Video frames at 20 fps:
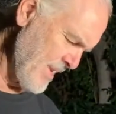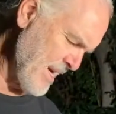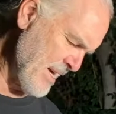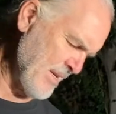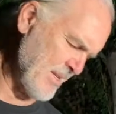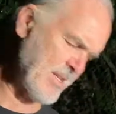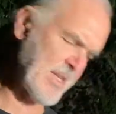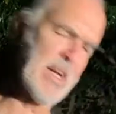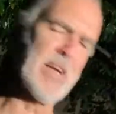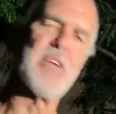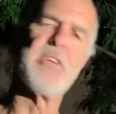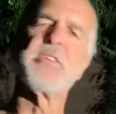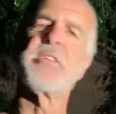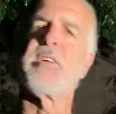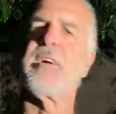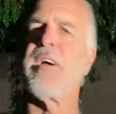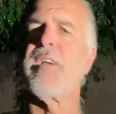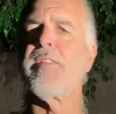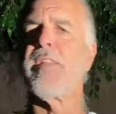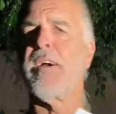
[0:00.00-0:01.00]
challenge
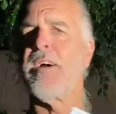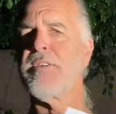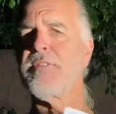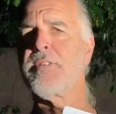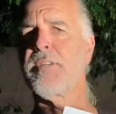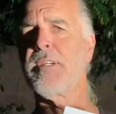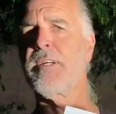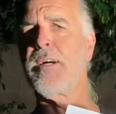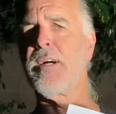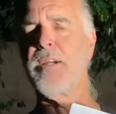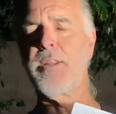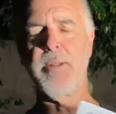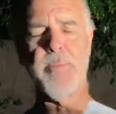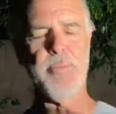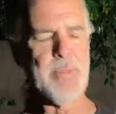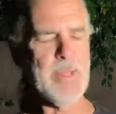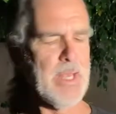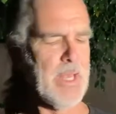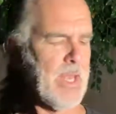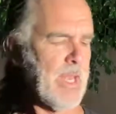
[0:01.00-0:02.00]
card that I also called
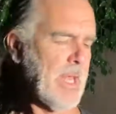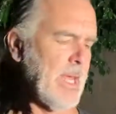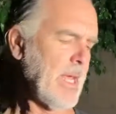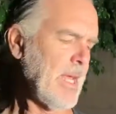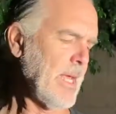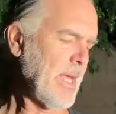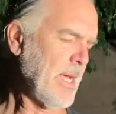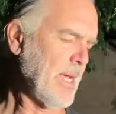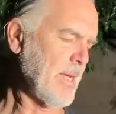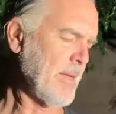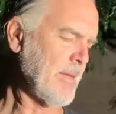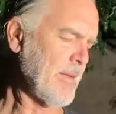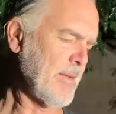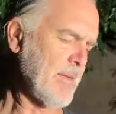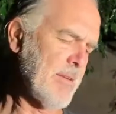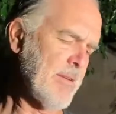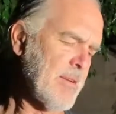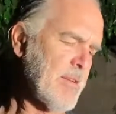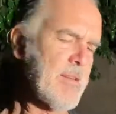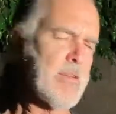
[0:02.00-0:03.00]
it. And
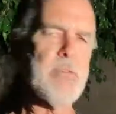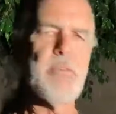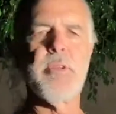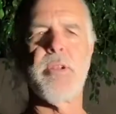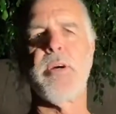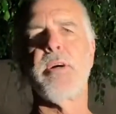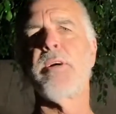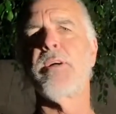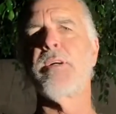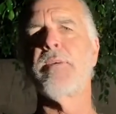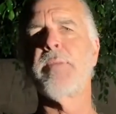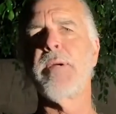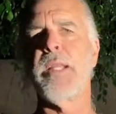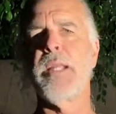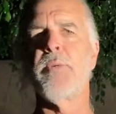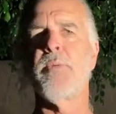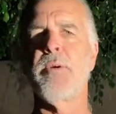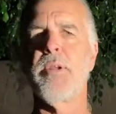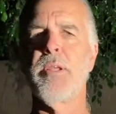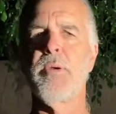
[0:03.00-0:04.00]
you can do it at home
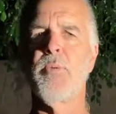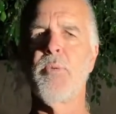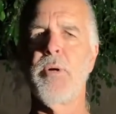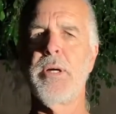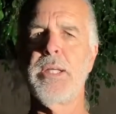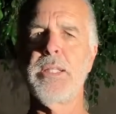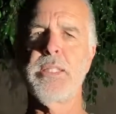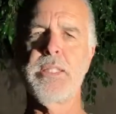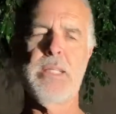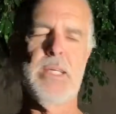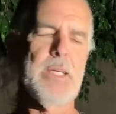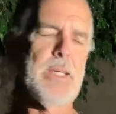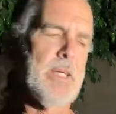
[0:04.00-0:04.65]
anywhere you want.